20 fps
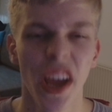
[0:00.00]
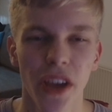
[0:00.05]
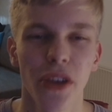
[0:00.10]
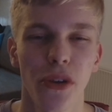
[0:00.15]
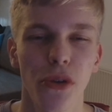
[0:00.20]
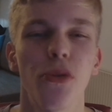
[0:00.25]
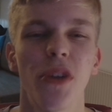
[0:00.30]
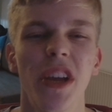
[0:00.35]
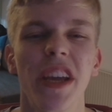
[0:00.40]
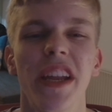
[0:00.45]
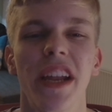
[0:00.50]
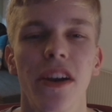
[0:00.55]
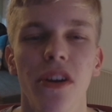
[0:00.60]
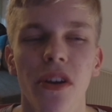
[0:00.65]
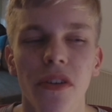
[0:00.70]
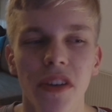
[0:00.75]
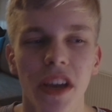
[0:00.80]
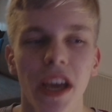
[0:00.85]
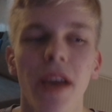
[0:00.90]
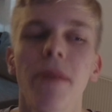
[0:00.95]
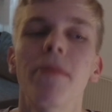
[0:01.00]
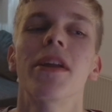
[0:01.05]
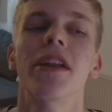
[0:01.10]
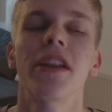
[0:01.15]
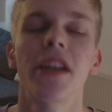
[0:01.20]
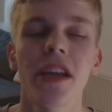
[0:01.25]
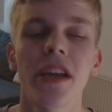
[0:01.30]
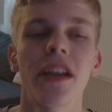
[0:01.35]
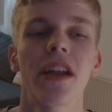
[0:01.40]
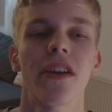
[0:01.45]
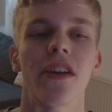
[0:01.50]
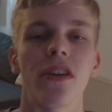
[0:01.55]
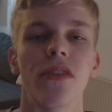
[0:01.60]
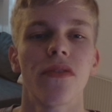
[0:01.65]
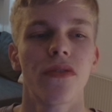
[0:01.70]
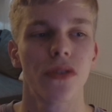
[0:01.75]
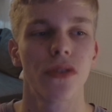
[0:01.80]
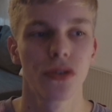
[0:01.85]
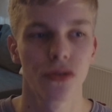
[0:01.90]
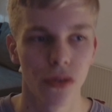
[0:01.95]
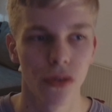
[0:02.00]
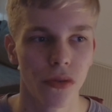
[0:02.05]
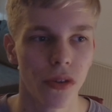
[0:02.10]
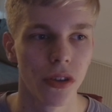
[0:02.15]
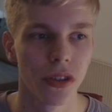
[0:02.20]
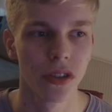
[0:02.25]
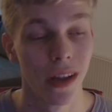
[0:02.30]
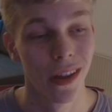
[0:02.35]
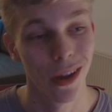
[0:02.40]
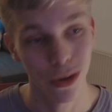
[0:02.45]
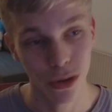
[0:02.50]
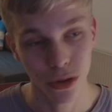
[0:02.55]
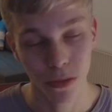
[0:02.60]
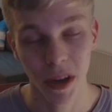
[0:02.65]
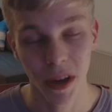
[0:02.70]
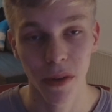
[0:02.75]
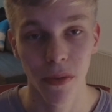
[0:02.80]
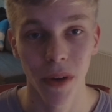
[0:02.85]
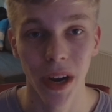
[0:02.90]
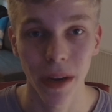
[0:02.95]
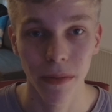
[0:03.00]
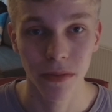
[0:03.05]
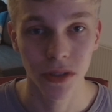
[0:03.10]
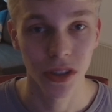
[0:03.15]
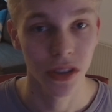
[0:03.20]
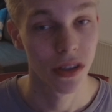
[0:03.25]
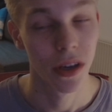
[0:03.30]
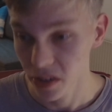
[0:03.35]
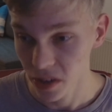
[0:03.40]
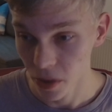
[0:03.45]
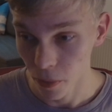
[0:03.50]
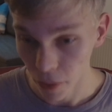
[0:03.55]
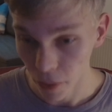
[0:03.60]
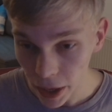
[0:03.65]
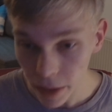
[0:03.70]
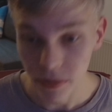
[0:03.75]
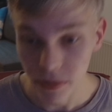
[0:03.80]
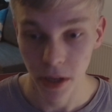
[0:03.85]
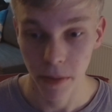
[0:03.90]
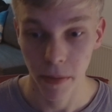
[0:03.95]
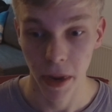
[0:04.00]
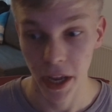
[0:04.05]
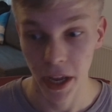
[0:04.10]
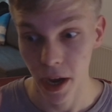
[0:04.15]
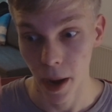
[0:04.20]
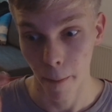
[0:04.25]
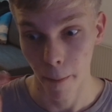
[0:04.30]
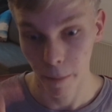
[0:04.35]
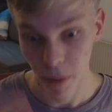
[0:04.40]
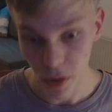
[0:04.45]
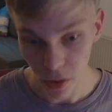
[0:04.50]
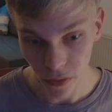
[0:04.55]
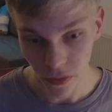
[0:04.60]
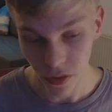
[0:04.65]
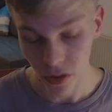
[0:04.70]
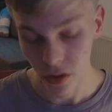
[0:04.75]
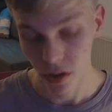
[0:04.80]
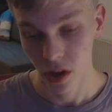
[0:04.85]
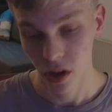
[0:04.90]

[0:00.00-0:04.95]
you need a lot of cable, you need a lot of controllers. They also make RAMs. The RAMs they make are beautiful,